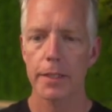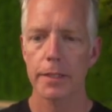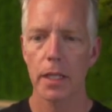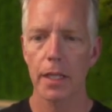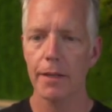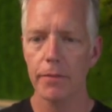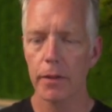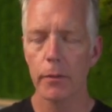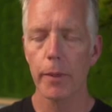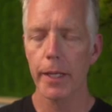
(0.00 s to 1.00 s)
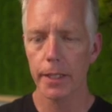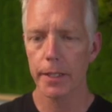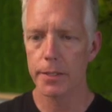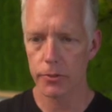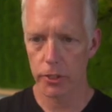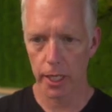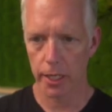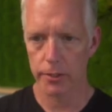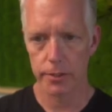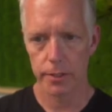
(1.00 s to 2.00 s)
because the left and the right hand doesn't
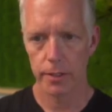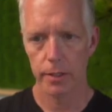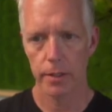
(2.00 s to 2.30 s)
change.